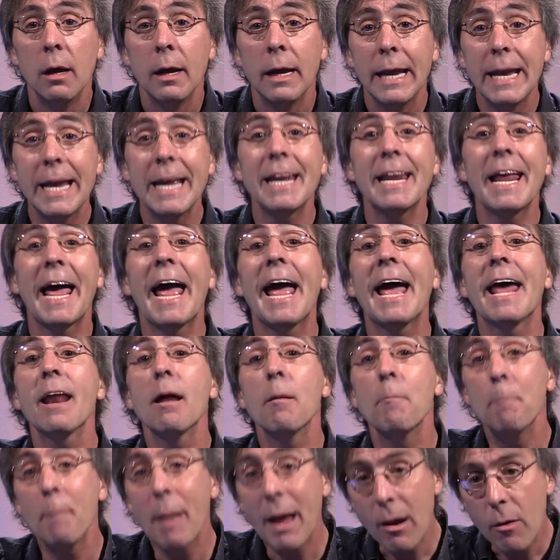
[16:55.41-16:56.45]
In an
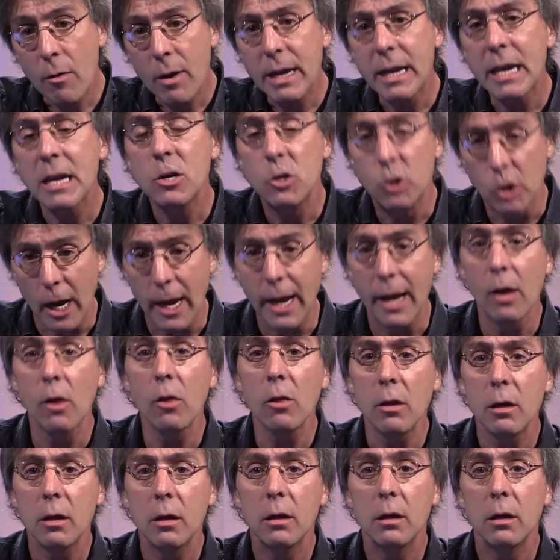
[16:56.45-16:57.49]
American jail.